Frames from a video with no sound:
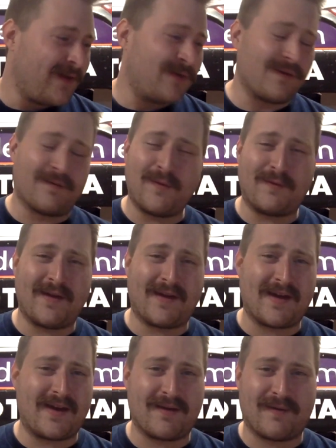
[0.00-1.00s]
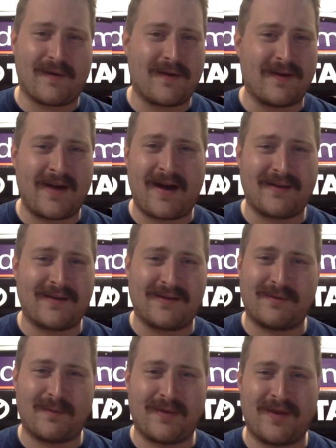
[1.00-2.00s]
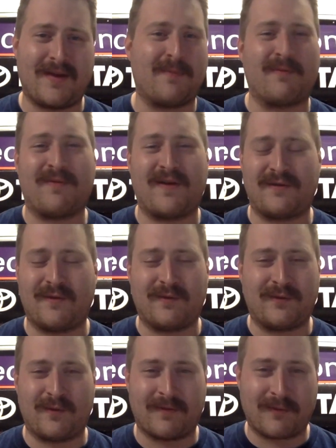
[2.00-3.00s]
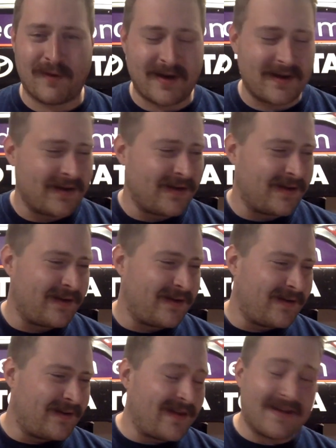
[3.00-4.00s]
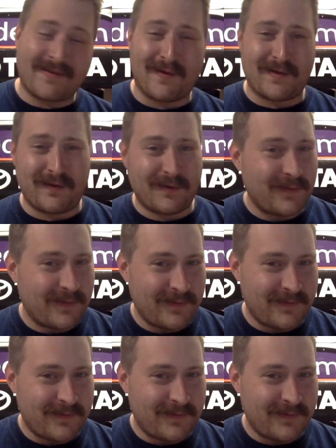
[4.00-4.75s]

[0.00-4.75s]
So if you take any of our analysis with any professional sort of grain, that's on you.